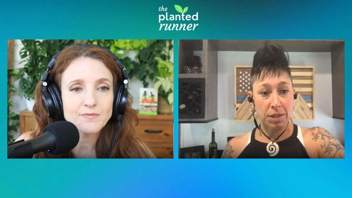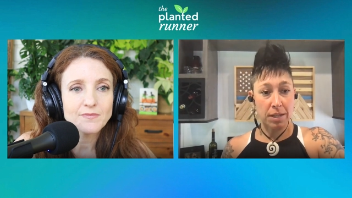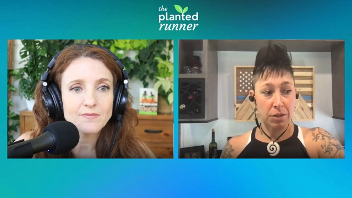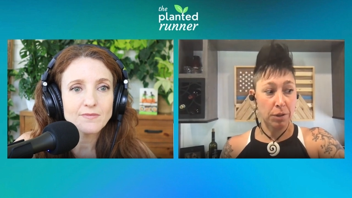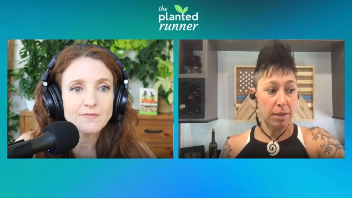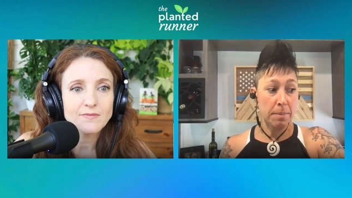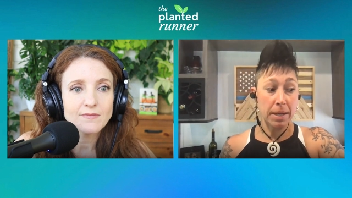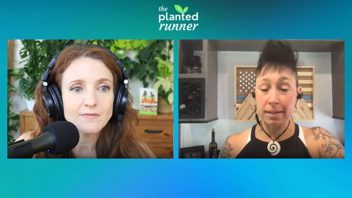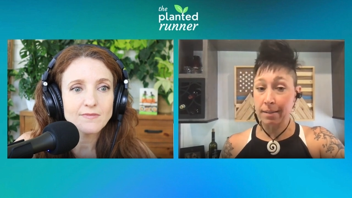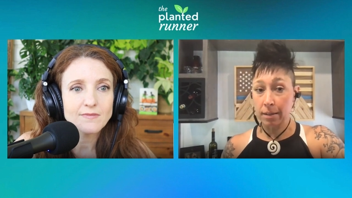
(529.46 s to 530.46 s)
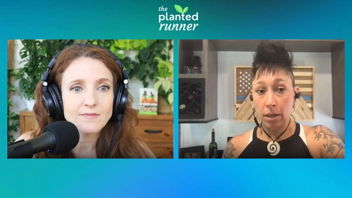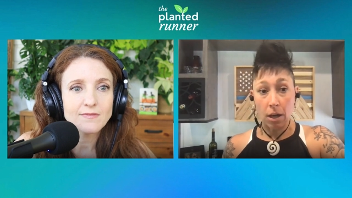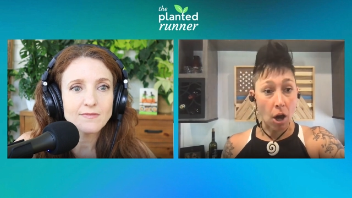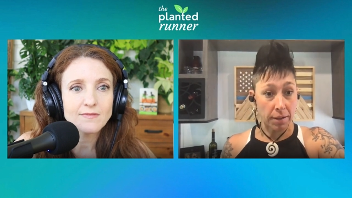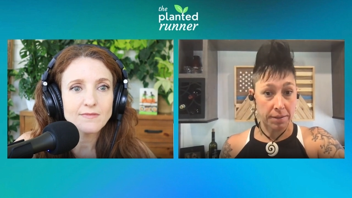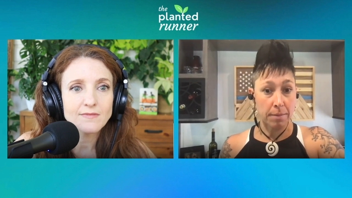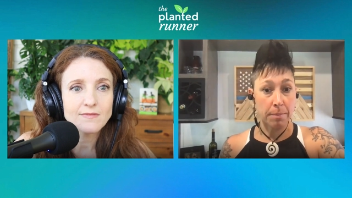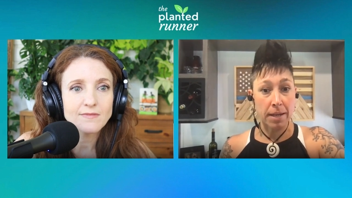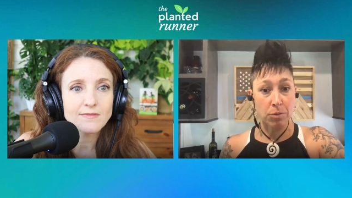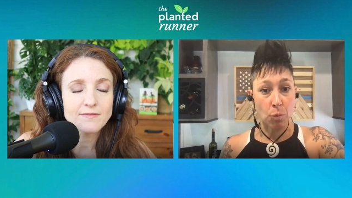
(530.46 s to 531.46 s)
Speaker 1: within 30 minutes,
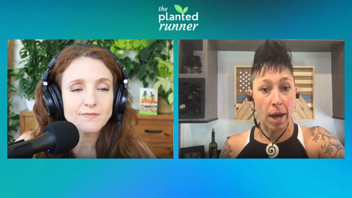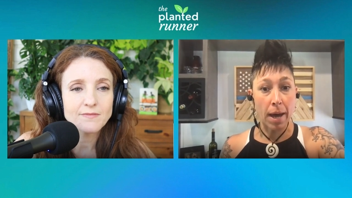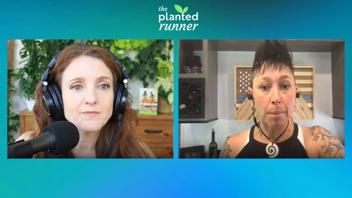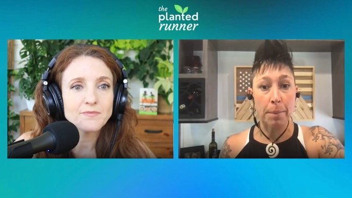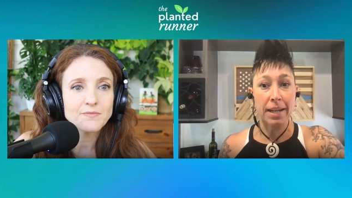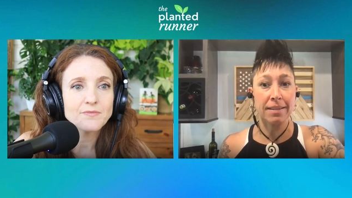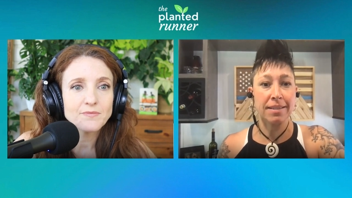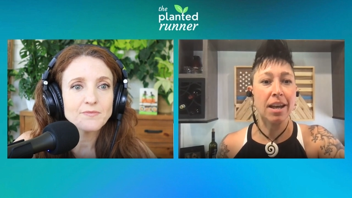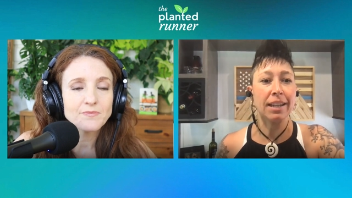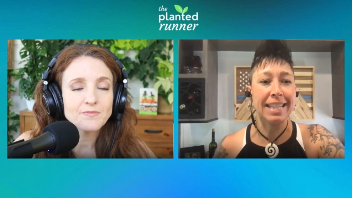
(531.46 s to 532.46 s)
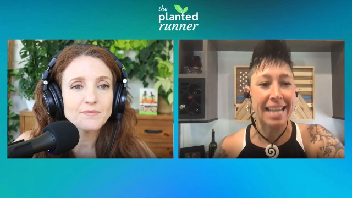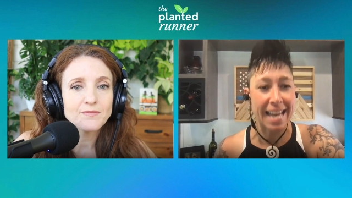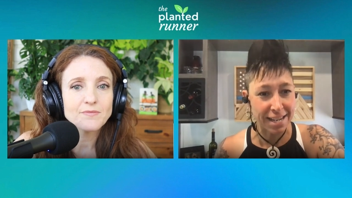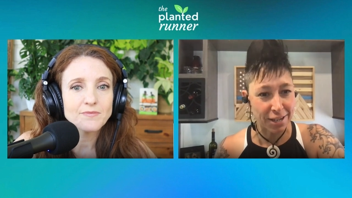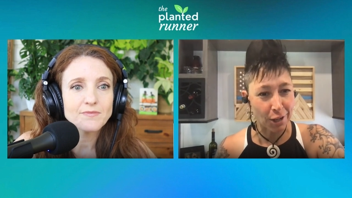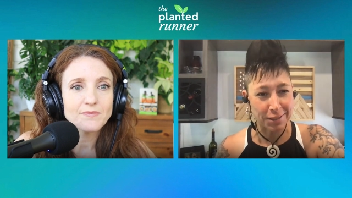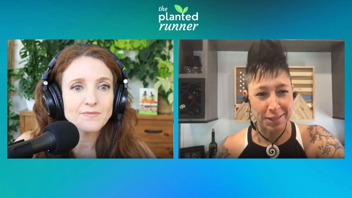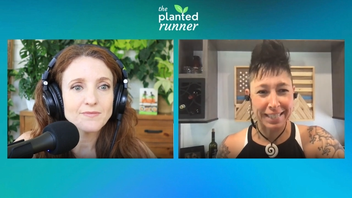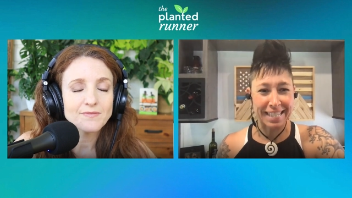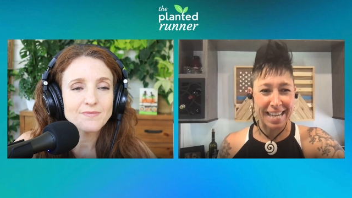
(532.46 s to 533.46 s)
awesome as well, but it's not the end all.
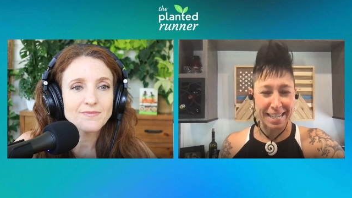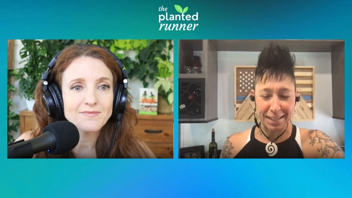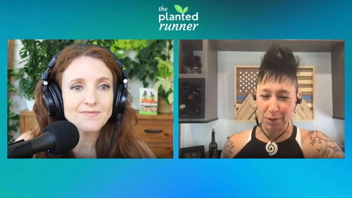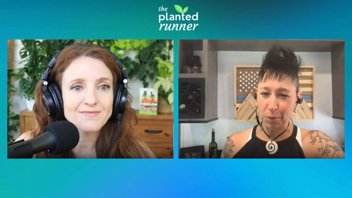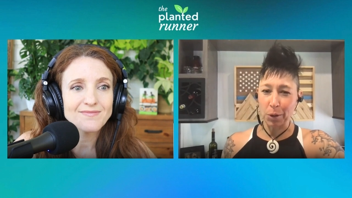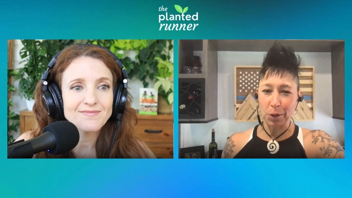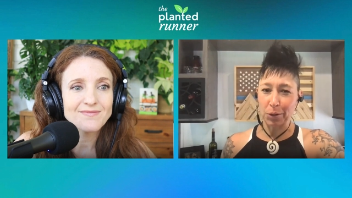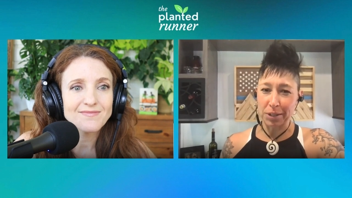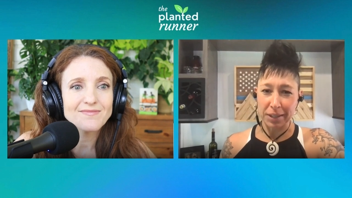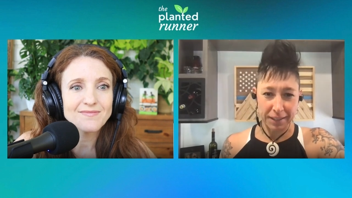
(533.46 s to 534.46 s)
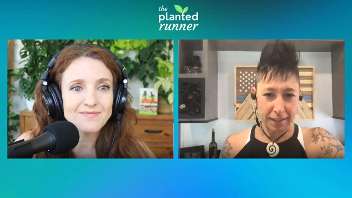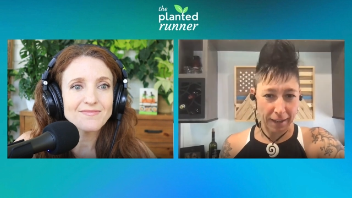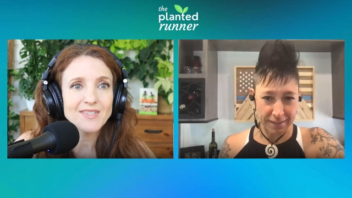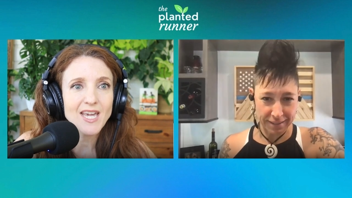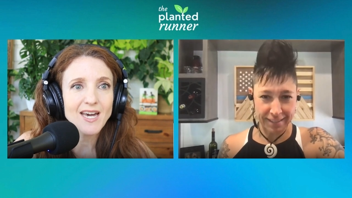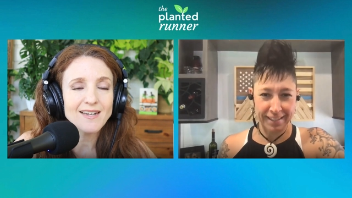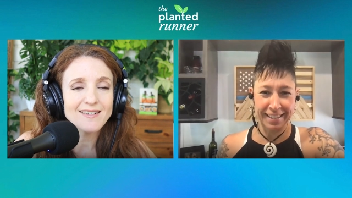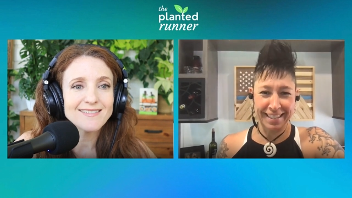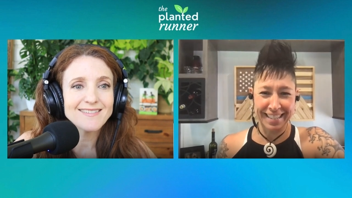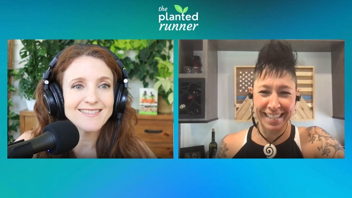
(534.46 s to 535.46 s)
It's not the end of the world. Yes.
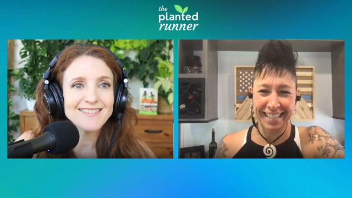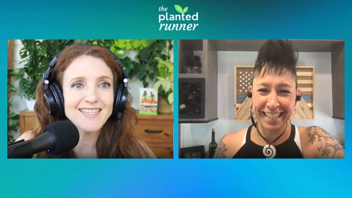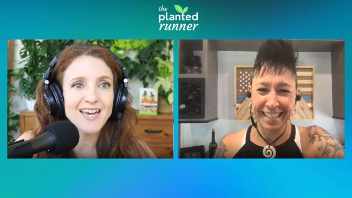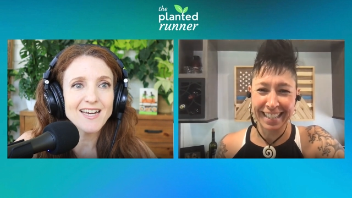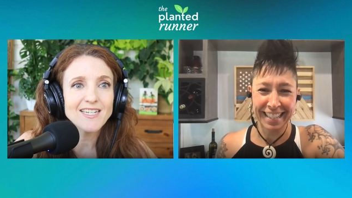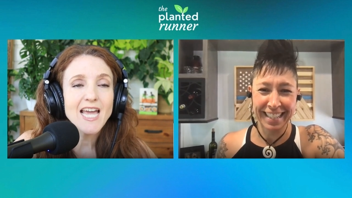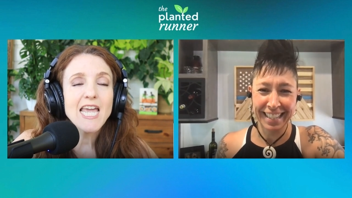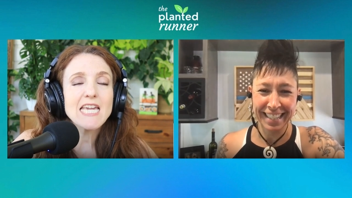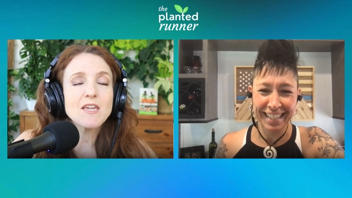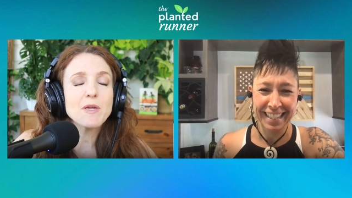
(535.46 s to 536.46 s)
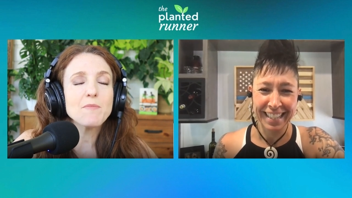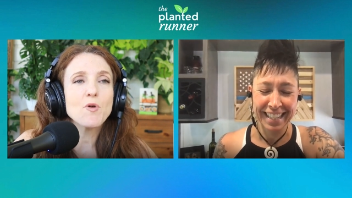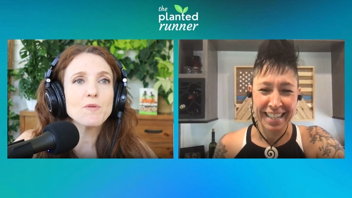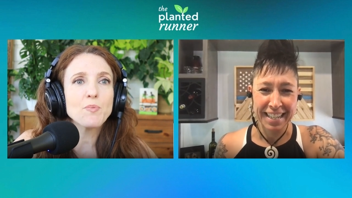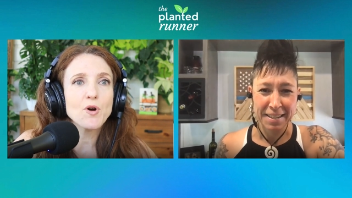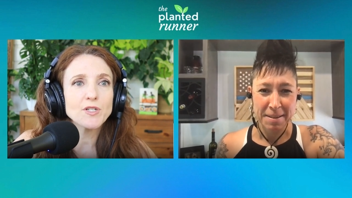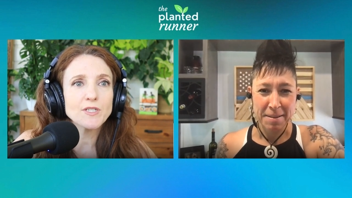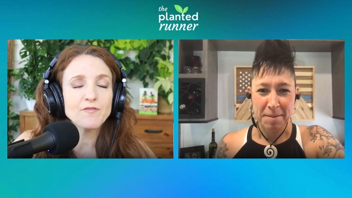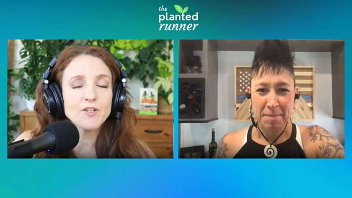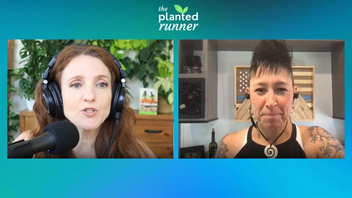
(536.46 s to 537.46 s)
Yeah.
Speaker 2: yeah. It can be more important if
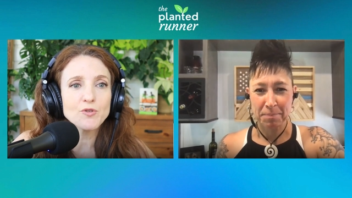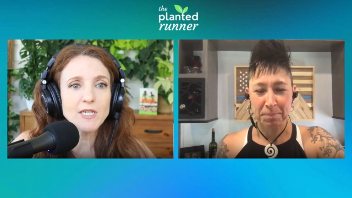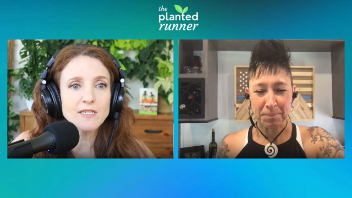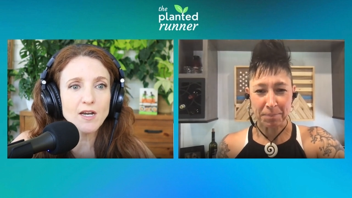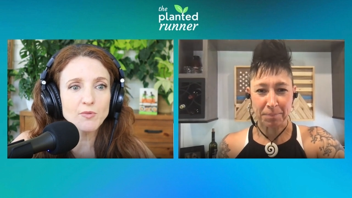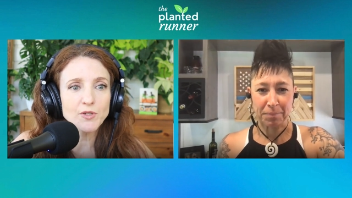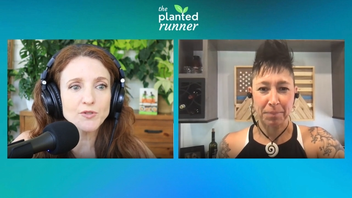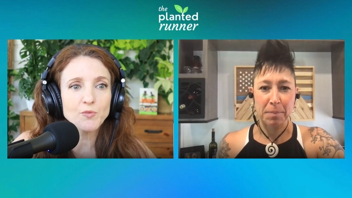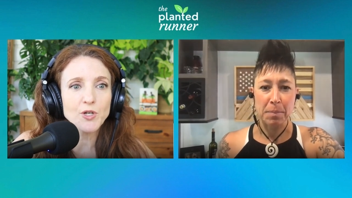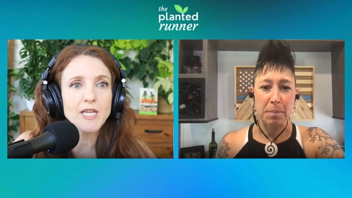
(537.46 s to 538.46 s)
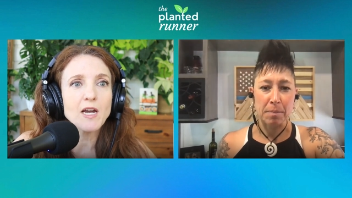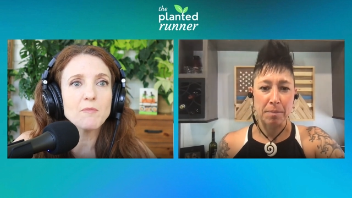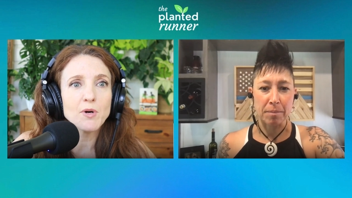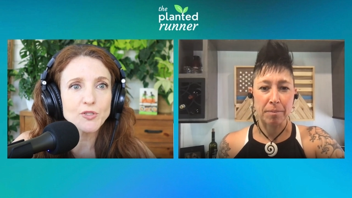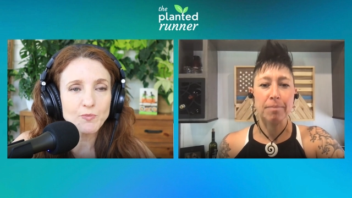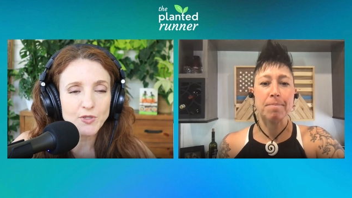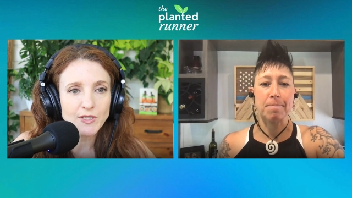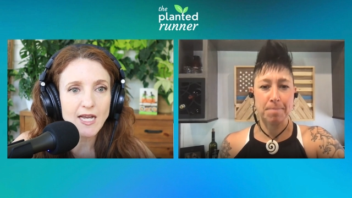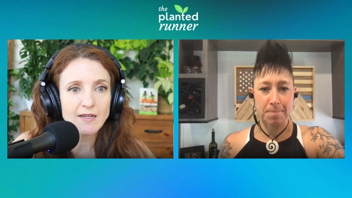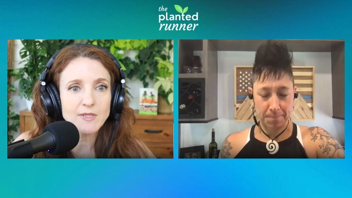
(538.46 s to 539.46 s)
you're doing doubles, working out multiple mm-hmm.
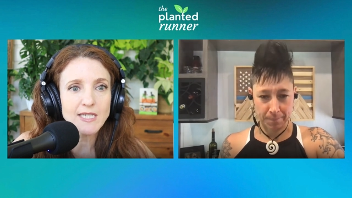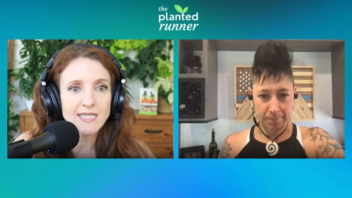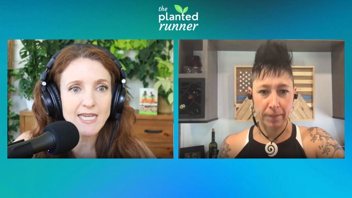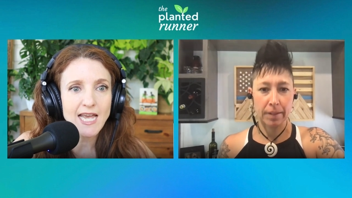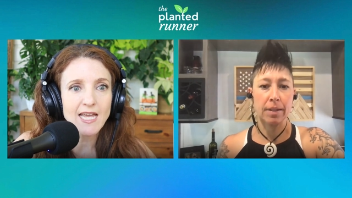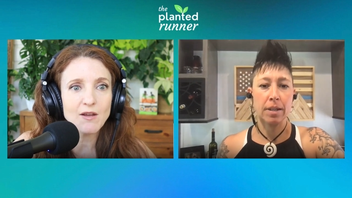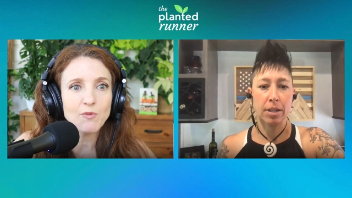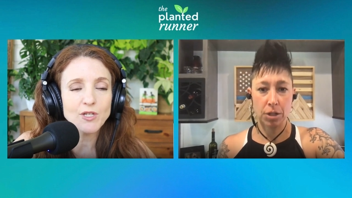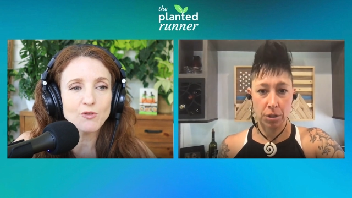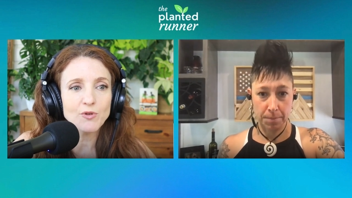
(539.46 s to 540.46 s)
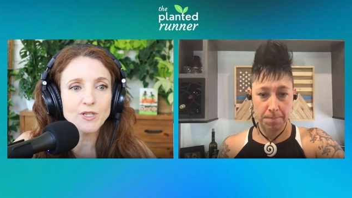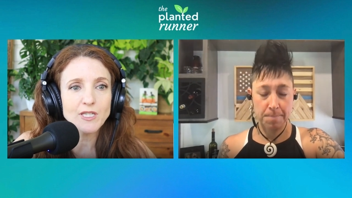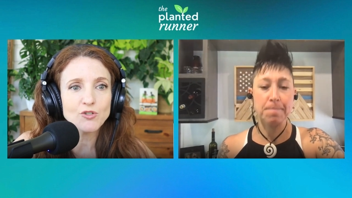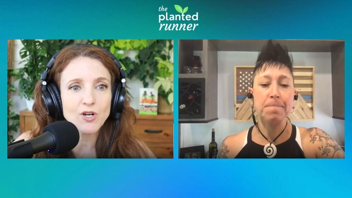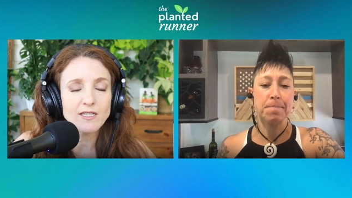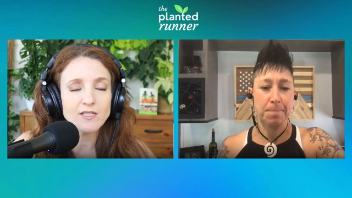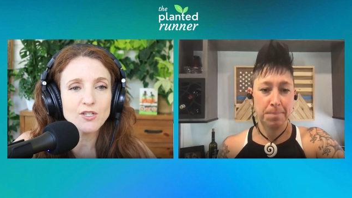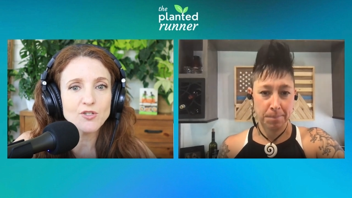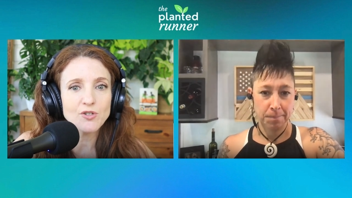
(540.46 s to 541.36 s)
times mm -hmm. a day when you're really mm-hmm. trying mm -hmm. to do